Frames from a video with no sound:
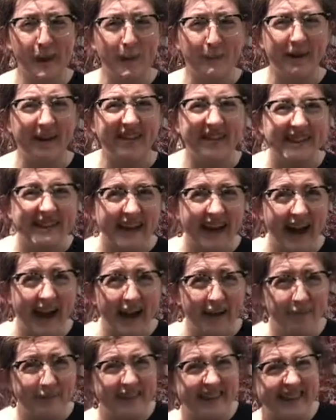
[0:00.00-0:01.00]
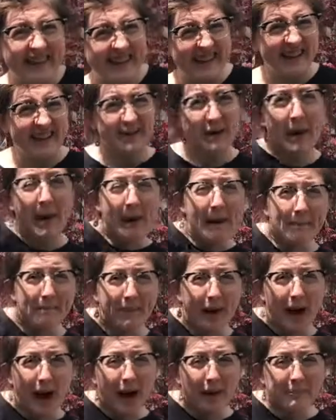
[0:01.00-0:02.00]
by the time the seed
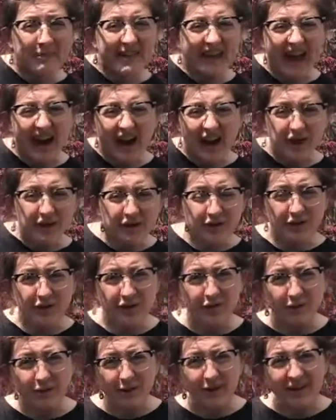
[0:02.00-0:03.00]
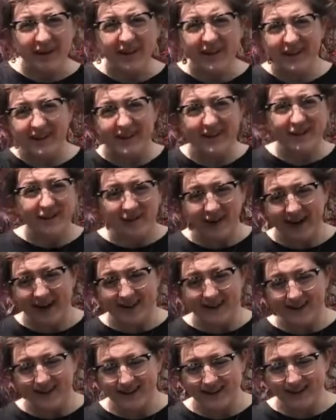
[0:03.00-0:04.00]
pops out of the soil and is
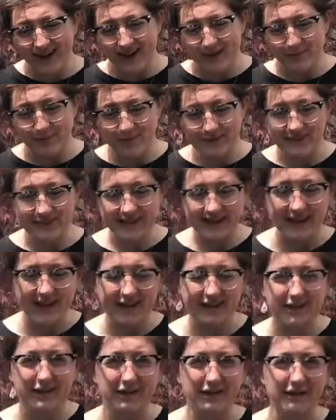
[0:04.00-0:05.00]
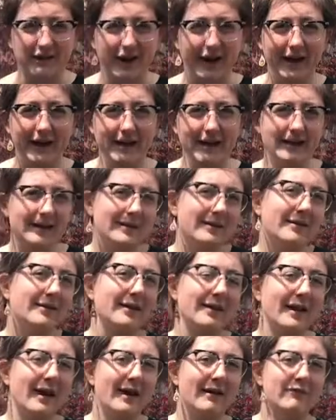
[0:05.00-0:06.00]
finally able to get to the light, it's
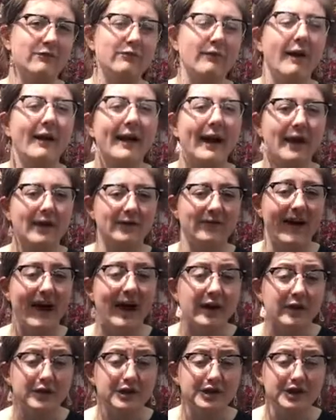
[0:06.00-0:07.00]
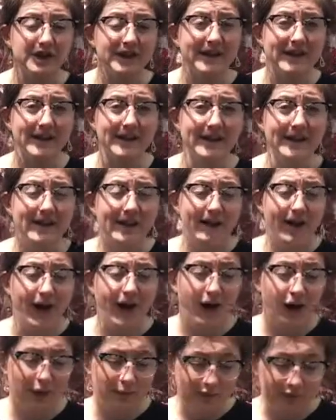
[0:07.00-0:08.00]
going to have run out of energy.
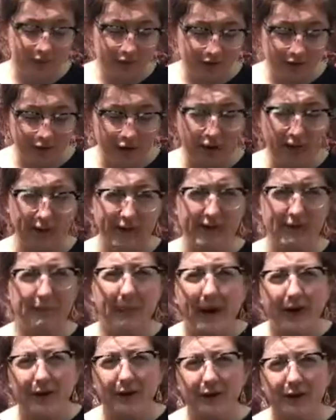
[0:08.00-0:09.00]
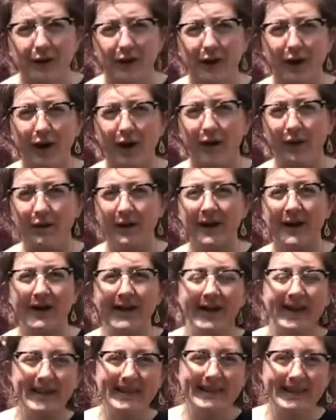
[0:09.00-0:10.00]
So it's better to go
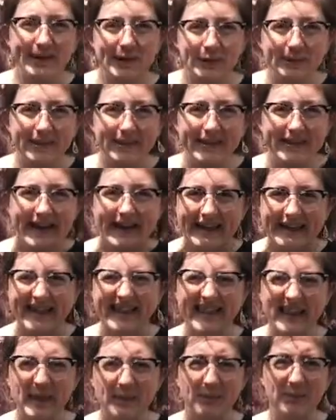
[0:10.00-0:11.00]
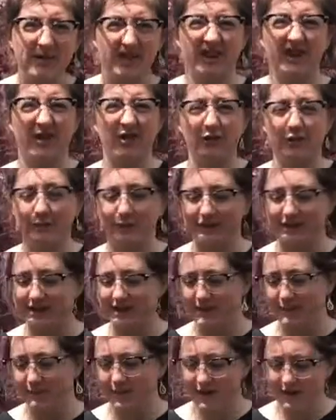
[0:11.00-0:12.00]
a little bit less deep than super
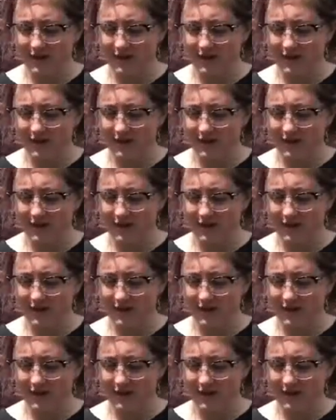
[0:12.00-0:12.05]
deep.